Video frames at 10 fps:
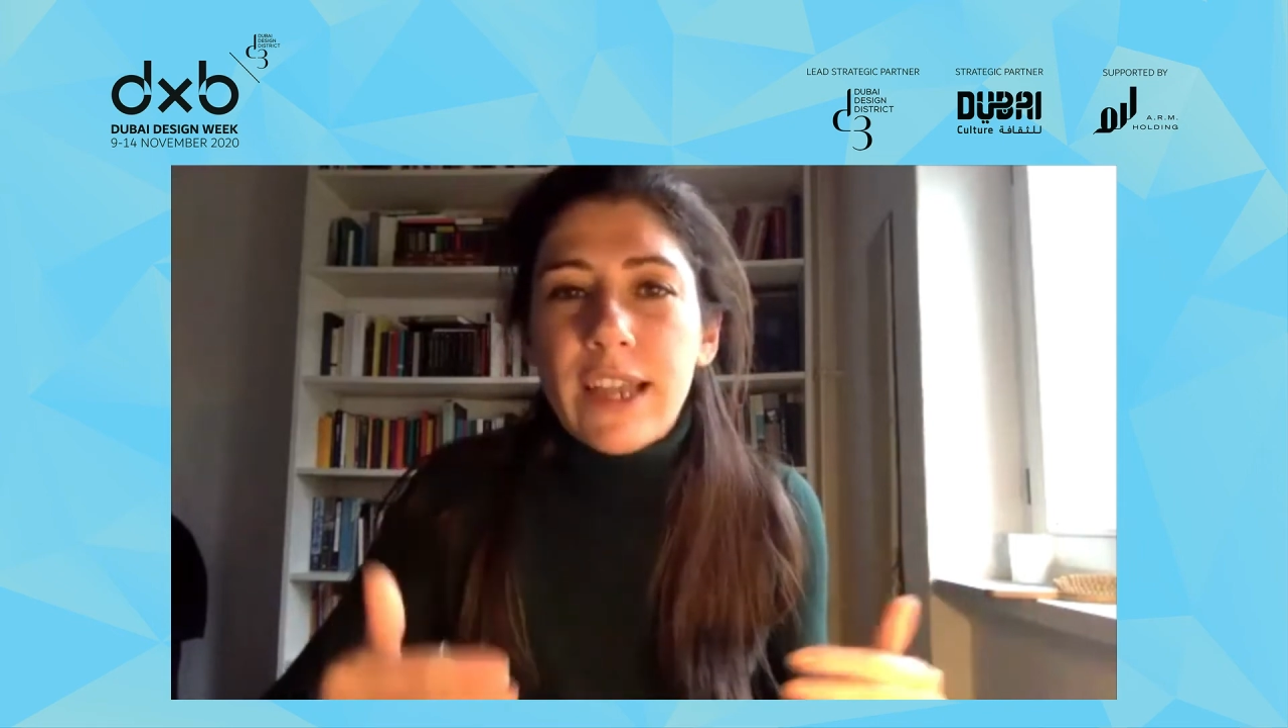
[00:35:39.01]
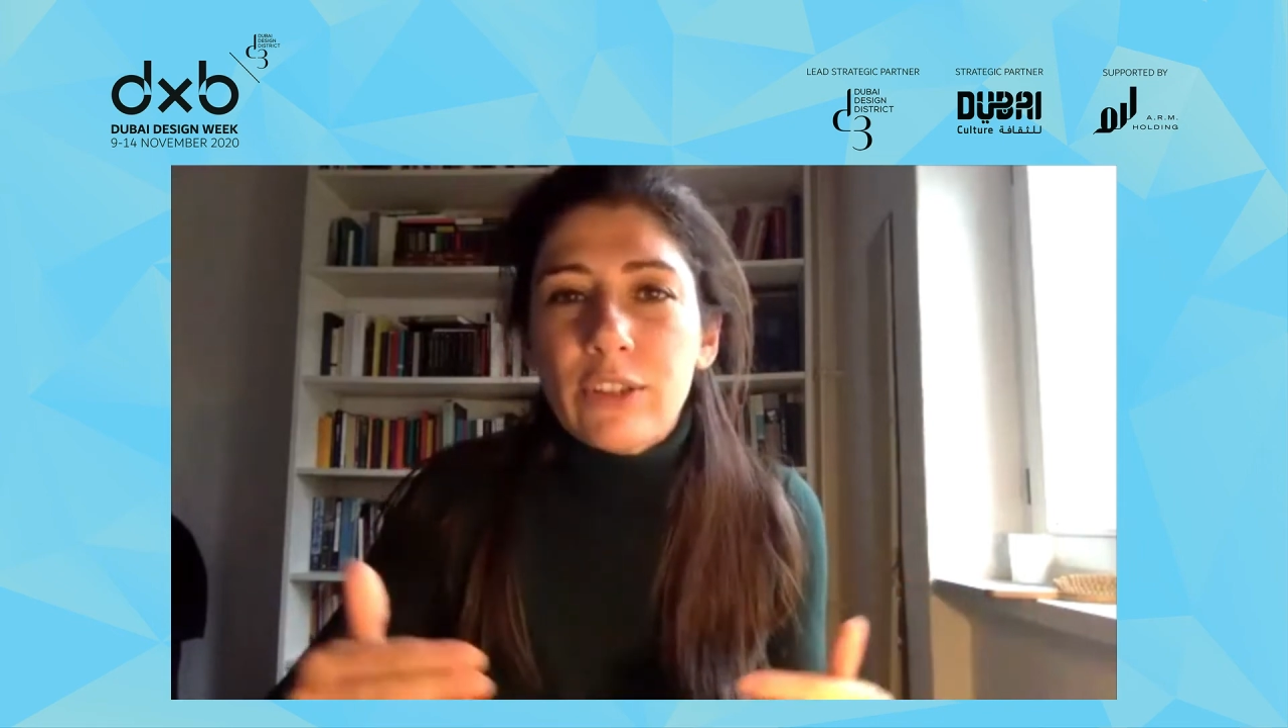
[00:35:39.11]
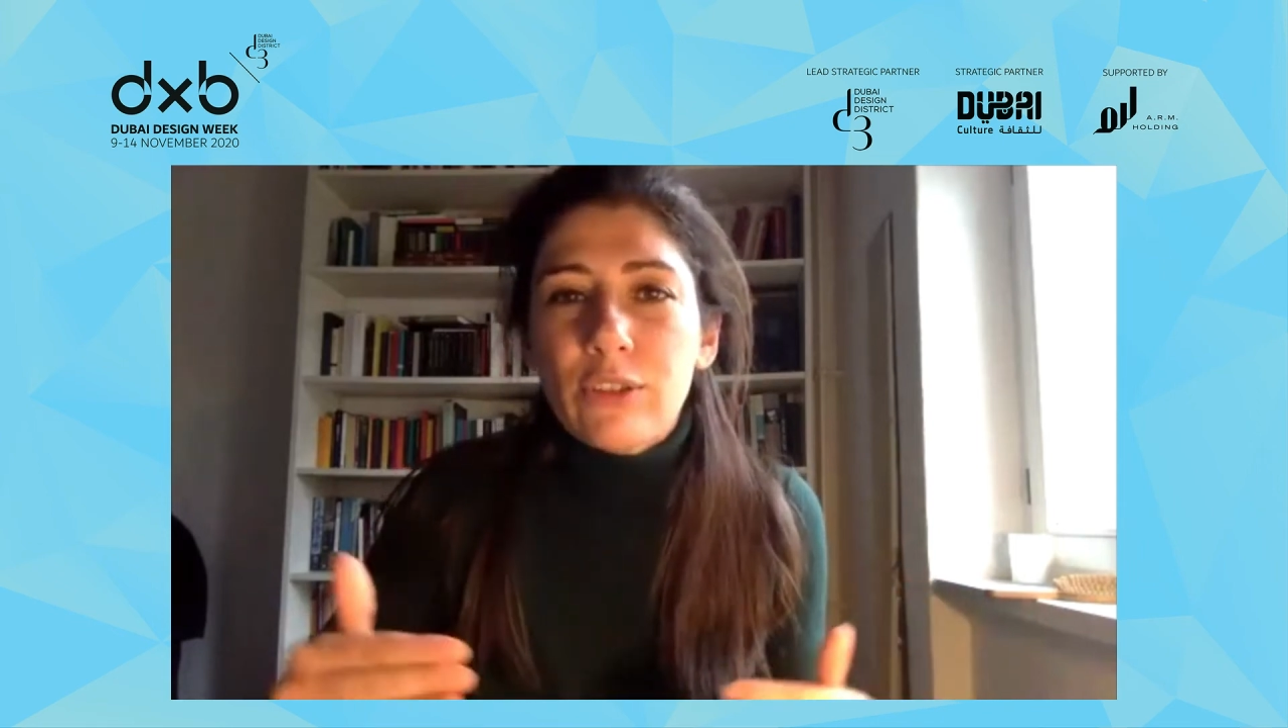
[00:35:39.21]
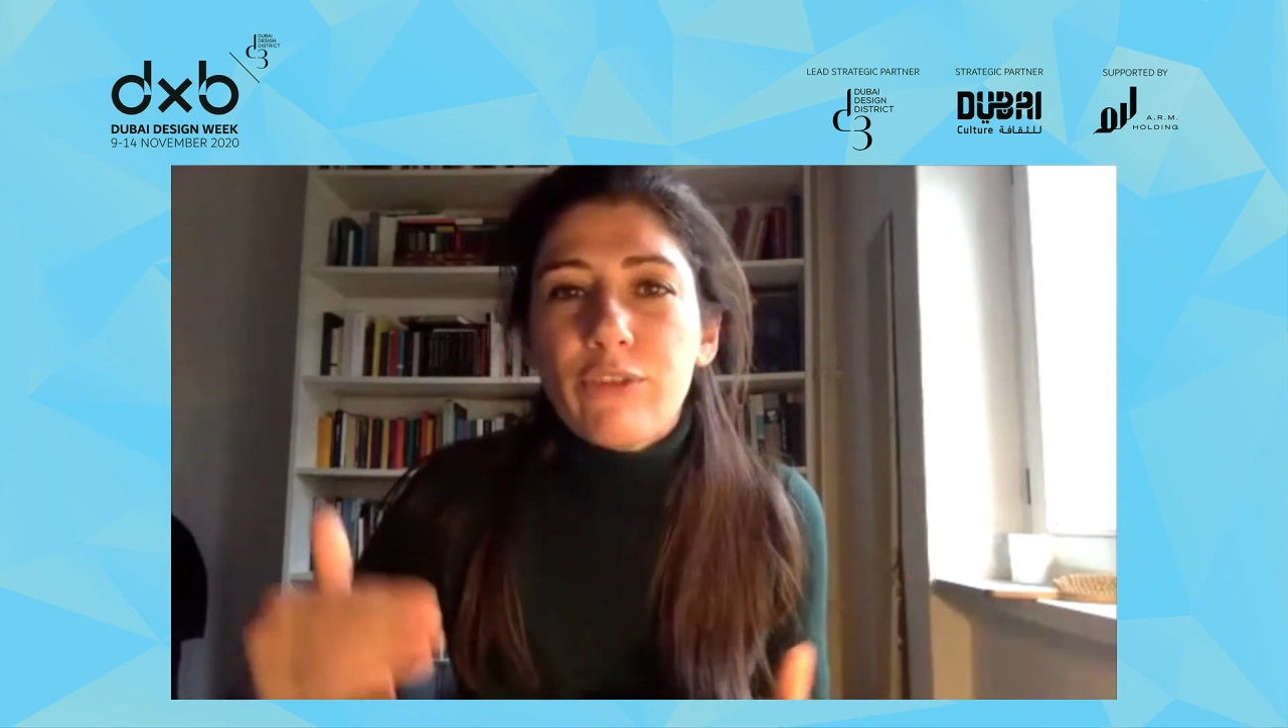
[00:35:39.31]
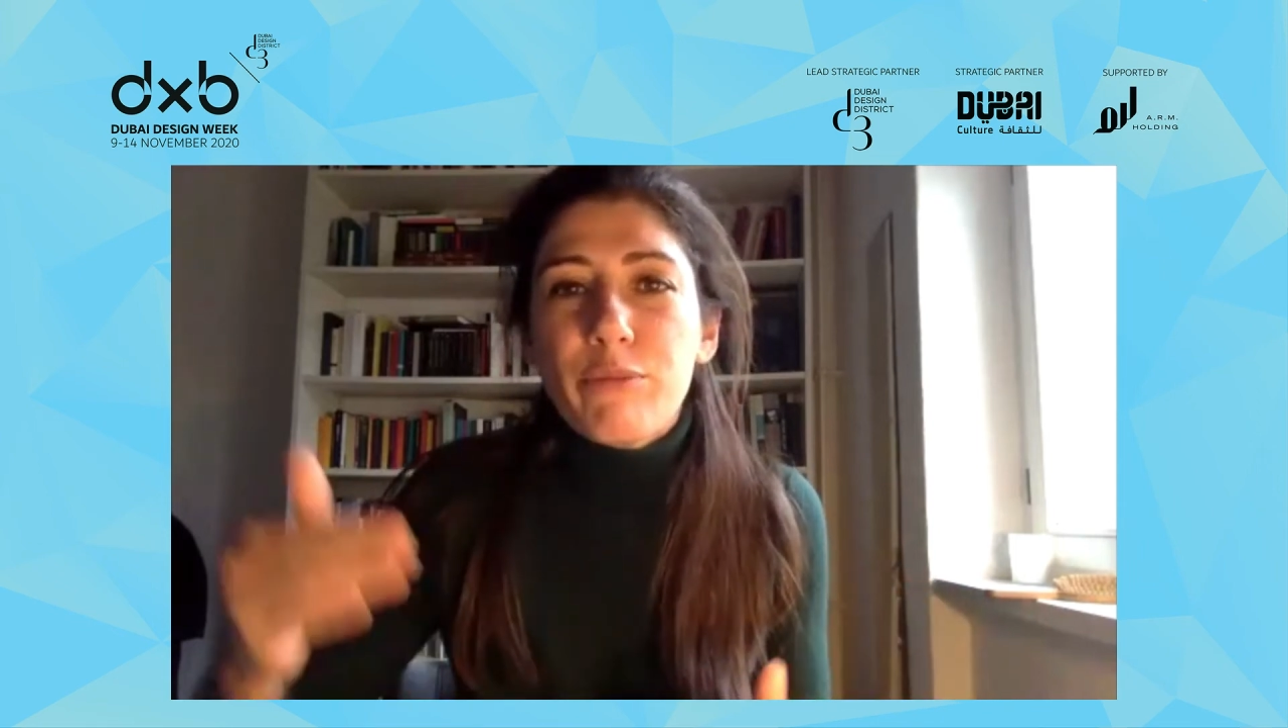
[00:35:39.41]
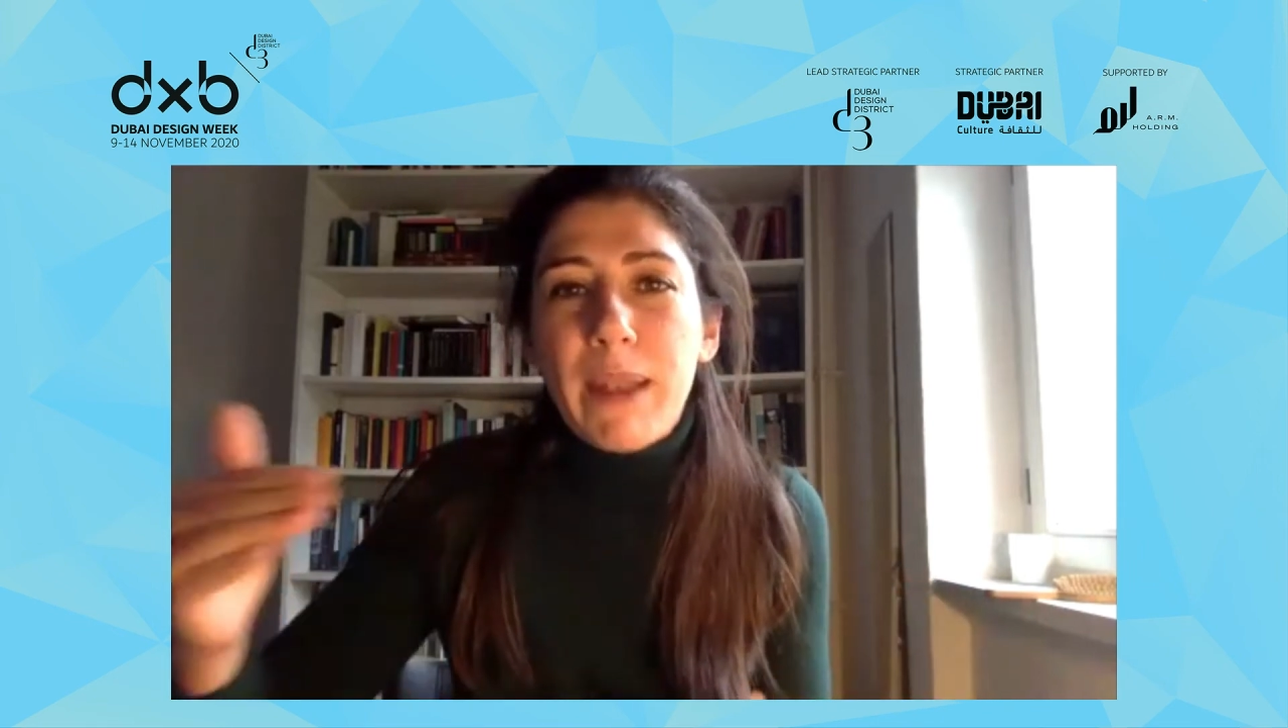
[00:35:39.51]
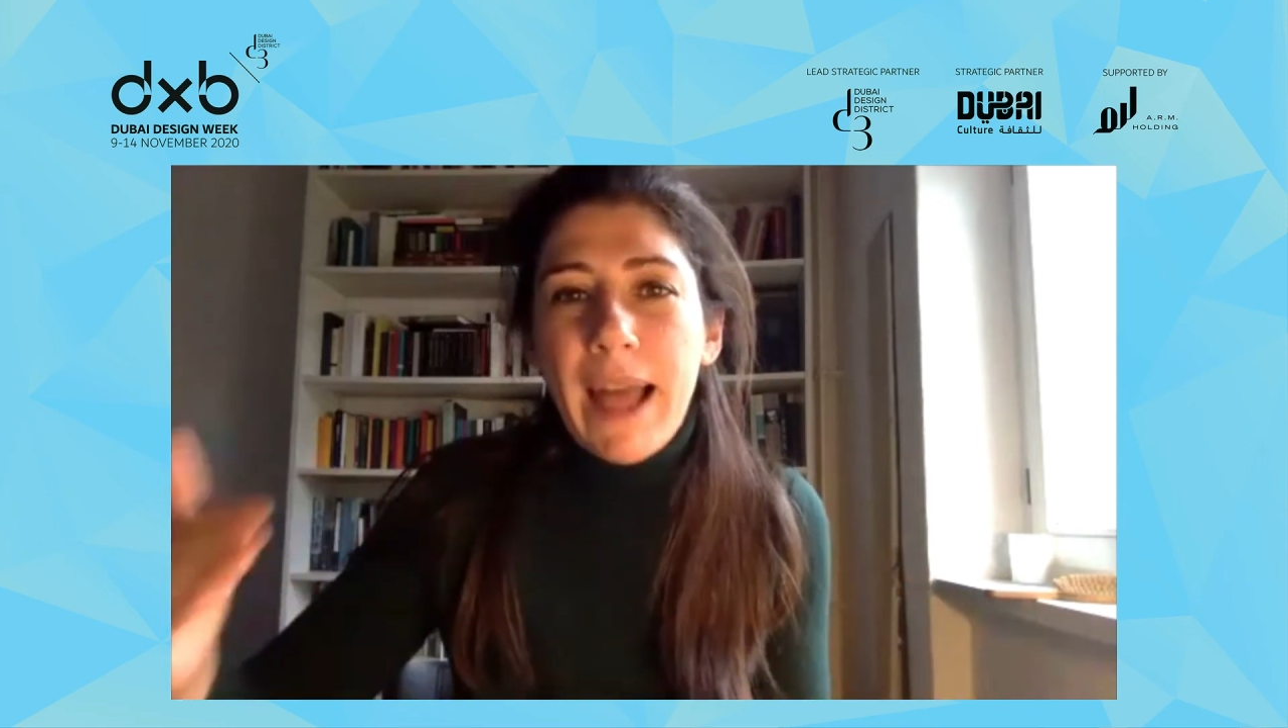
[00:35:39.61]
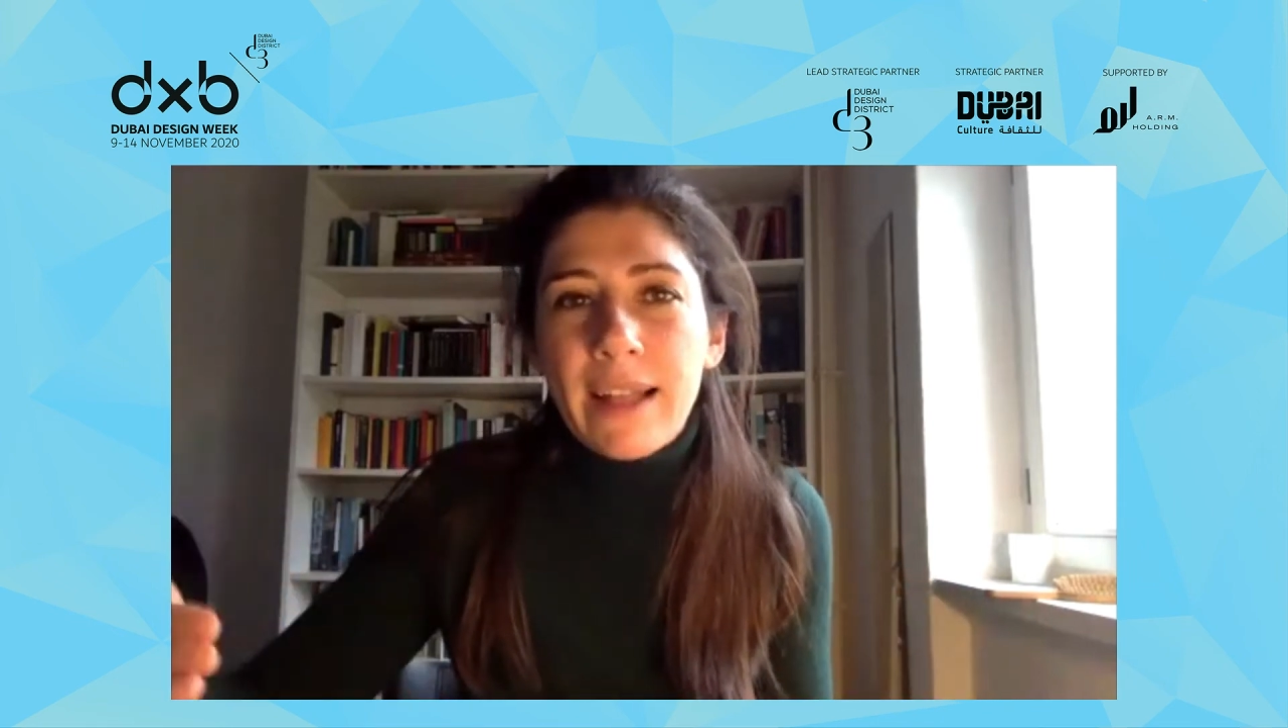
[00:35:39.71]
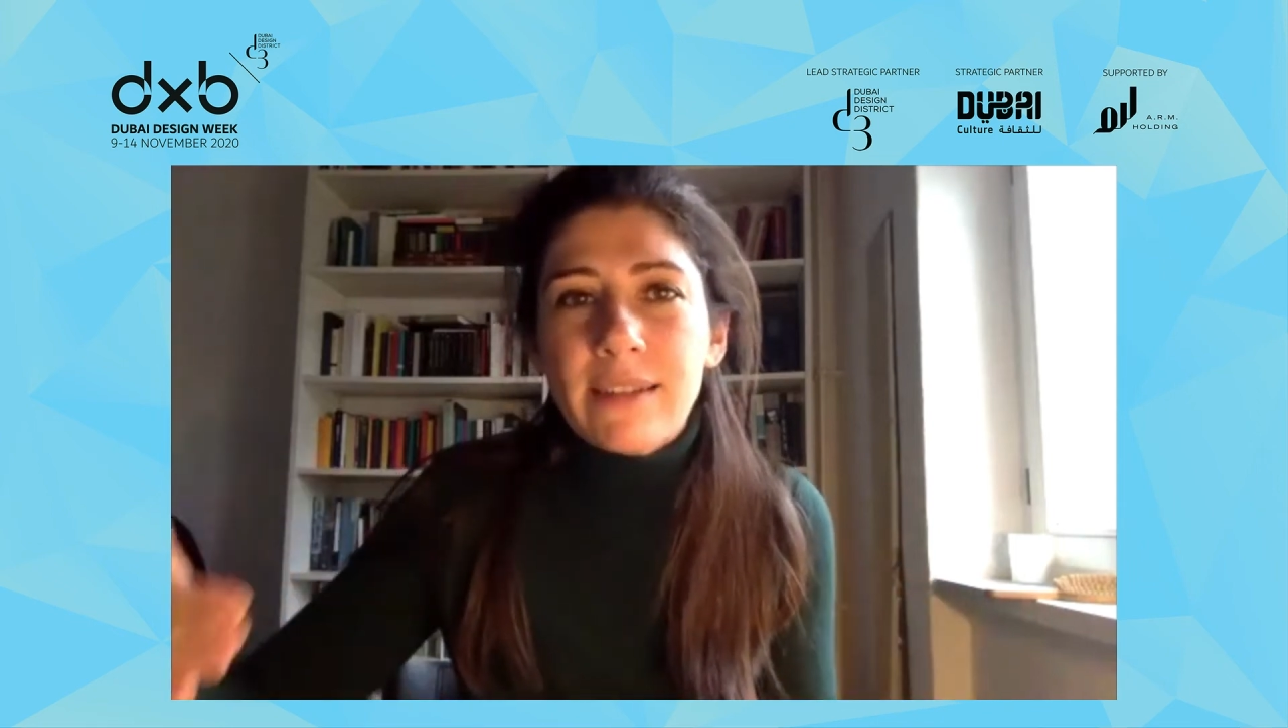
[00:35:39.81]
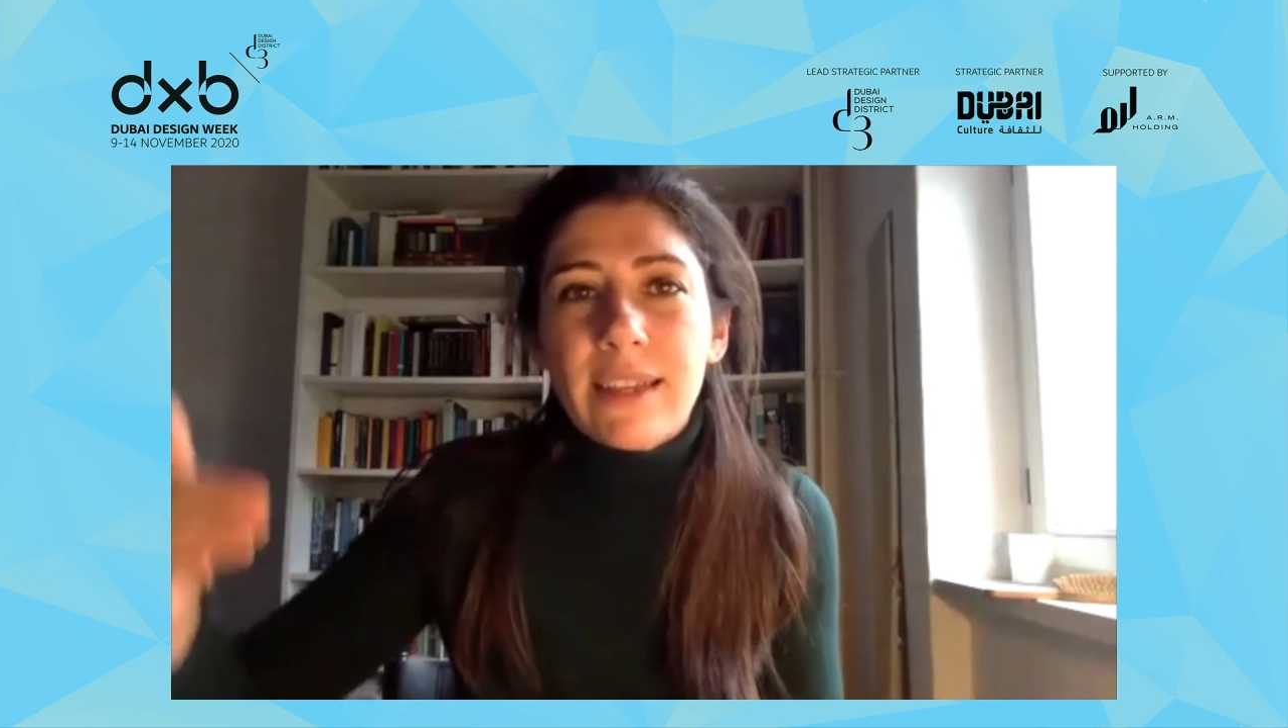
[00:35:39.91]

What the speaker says: kind of plants